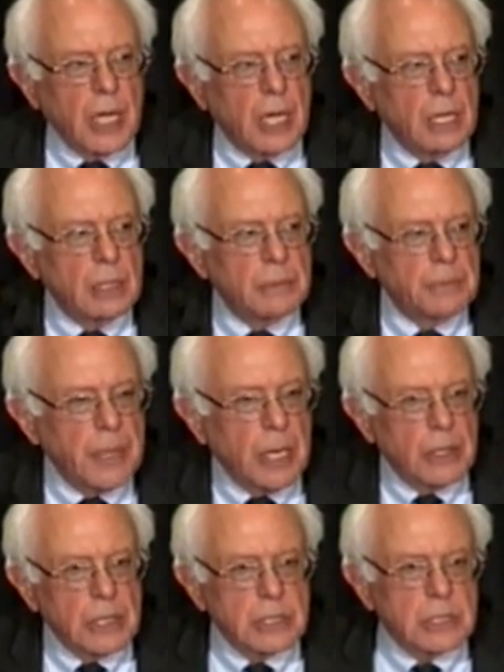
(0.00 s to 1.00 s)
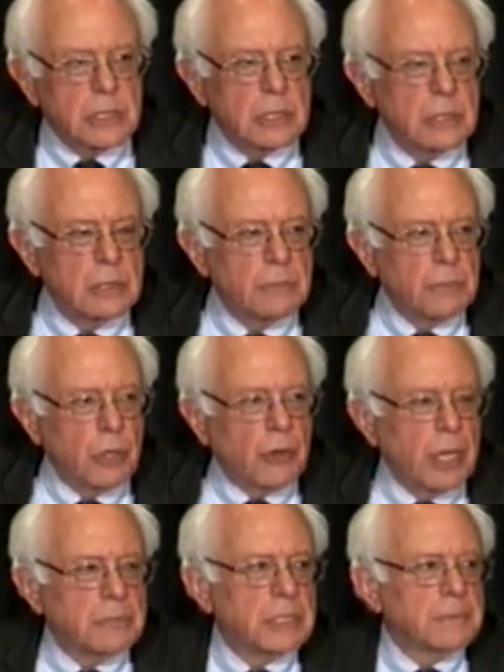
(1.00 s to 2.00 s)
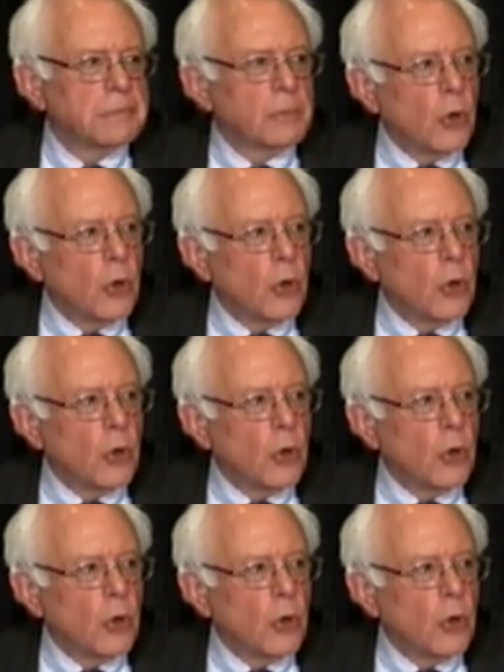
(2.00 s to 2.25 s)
their parents' programs.